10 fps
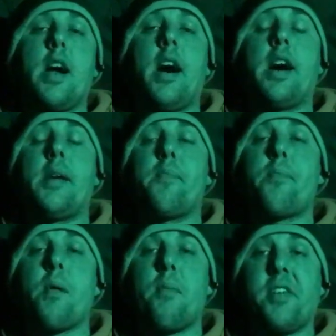
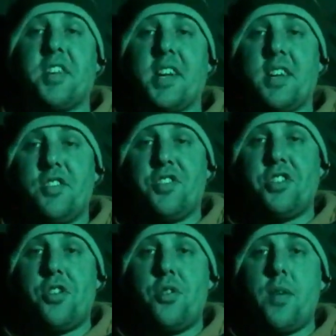But my ticket's
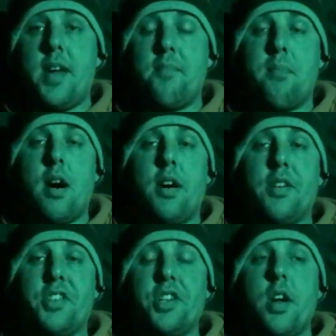due in
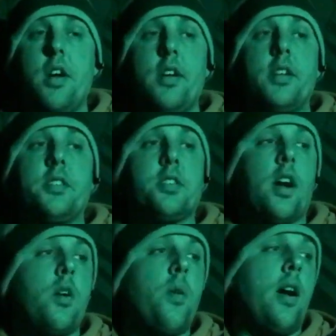March,
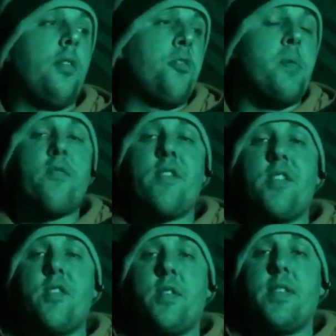so I'm going to be
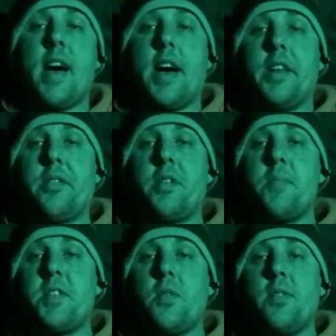renewing that, and I'm going to be
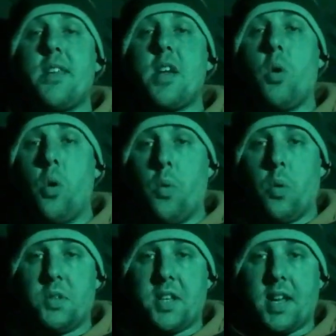doing the all
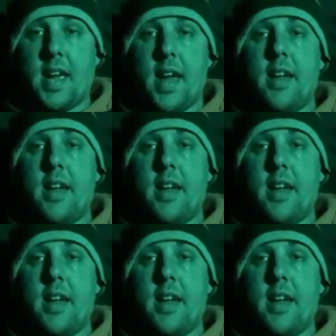water ticket.